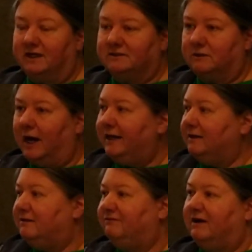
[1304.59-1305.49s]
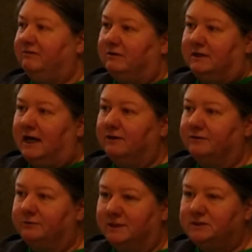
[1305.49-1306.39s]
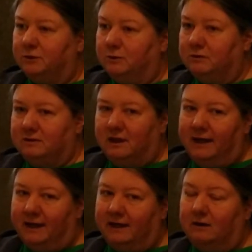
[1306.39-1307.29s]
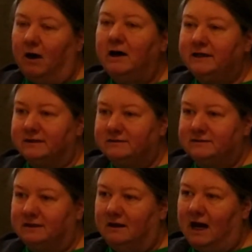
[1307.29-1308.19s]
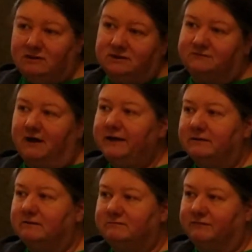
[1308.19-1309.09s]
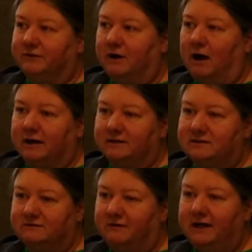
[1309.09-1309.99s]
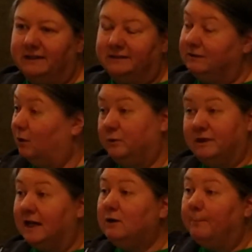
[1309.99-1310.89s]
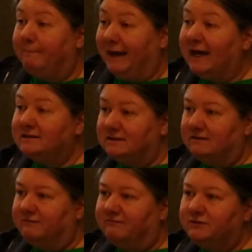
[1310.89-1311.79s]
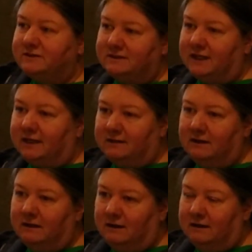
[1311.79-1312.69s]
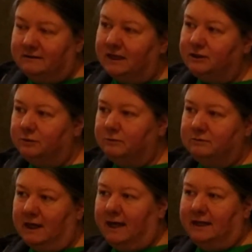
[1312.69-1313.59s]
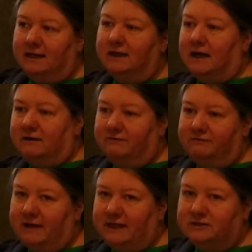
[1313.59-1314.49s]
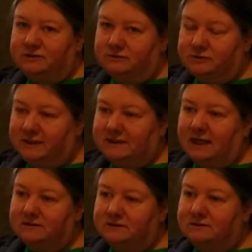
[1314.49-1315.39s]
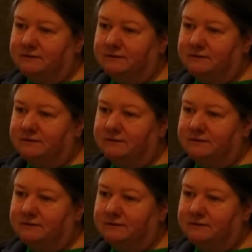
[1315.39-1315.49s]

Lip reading: So I hit the $500 threshold in August, I'll just file for the August filing. No, you gotta go back to the first day that you had any kind of financial transactions.